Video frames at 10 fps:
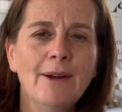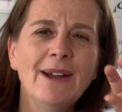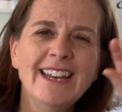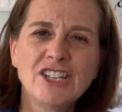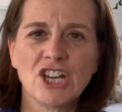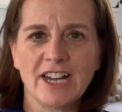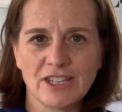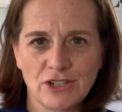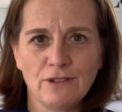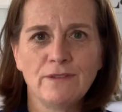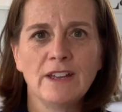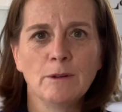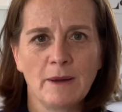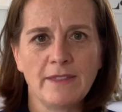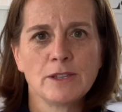energized do you feel
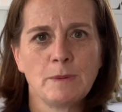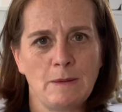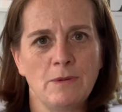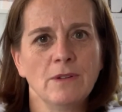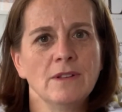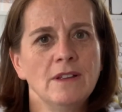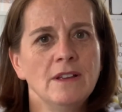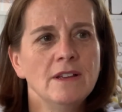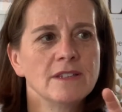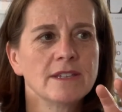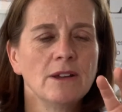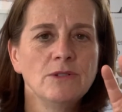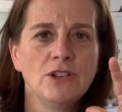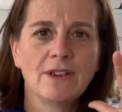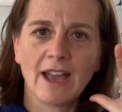by those people? So
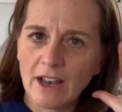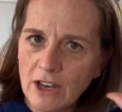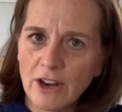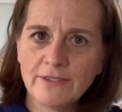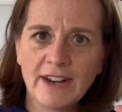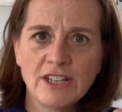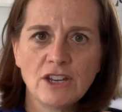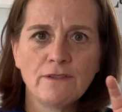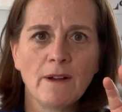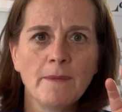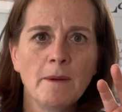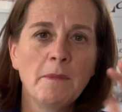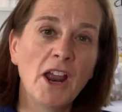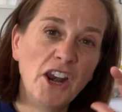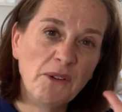do you get a lot of energy from them,
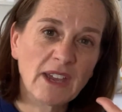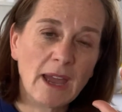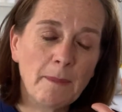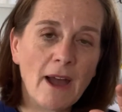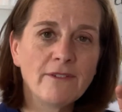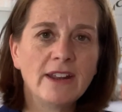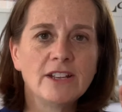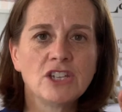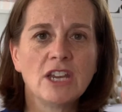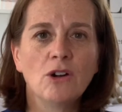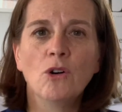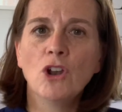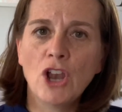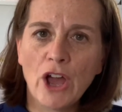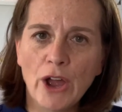an okay amount of energy, or
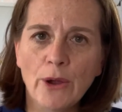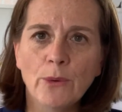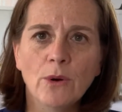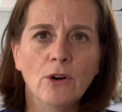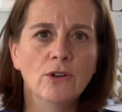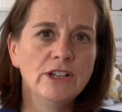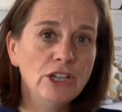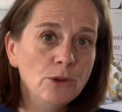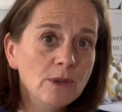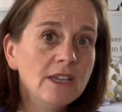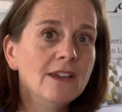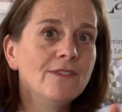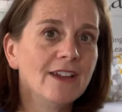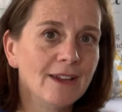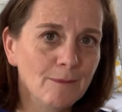low? Or are you
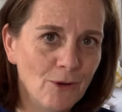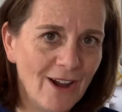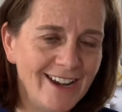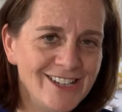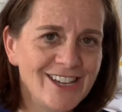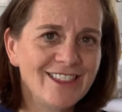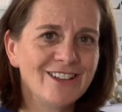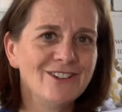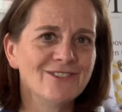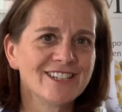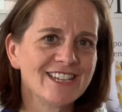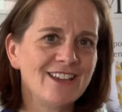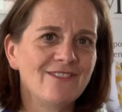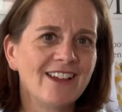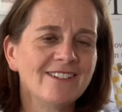giving more energy than you're
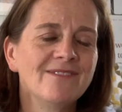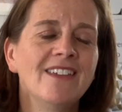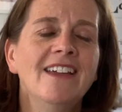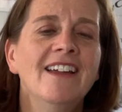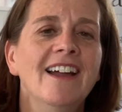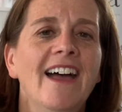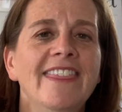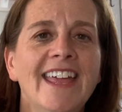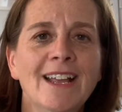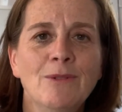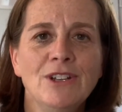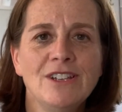receiving? And then I want you